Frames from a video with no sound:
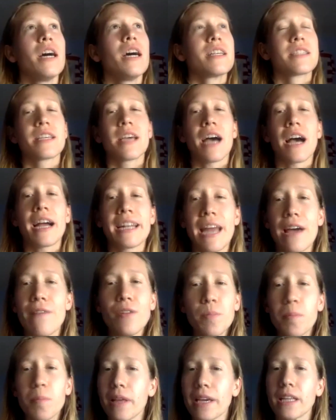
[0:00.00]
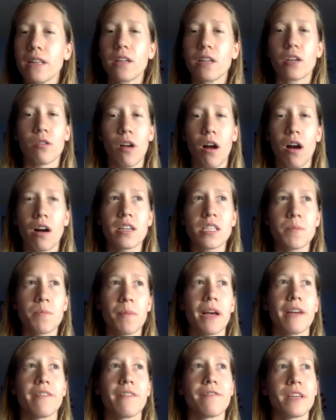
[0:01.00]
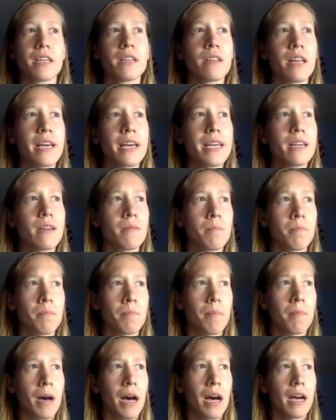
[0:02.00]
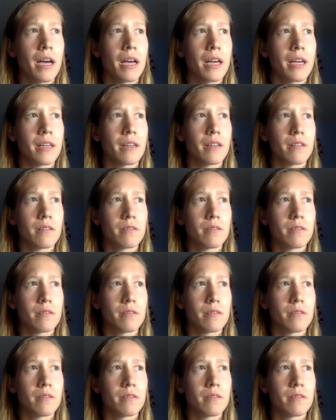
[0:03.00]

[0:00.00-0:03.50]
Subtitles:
See, I never played lacrosse, but I feel like I'm